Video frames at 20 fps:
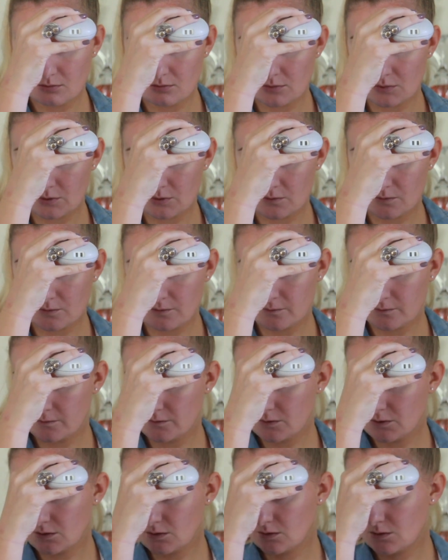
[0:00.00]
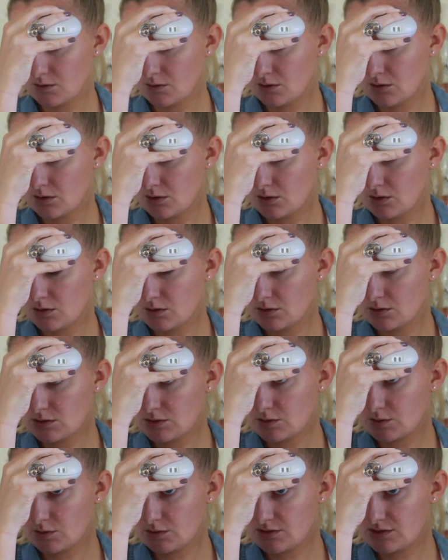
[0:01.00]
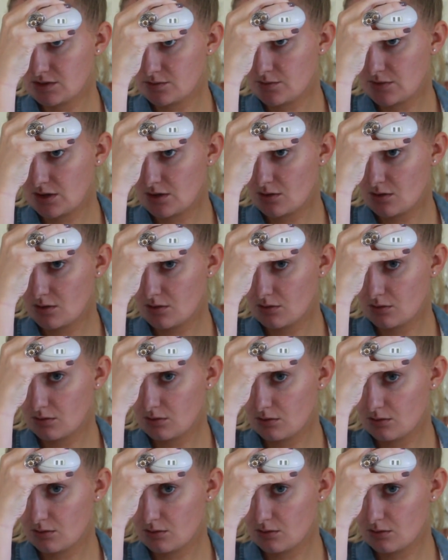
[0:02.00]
Move towards the middle.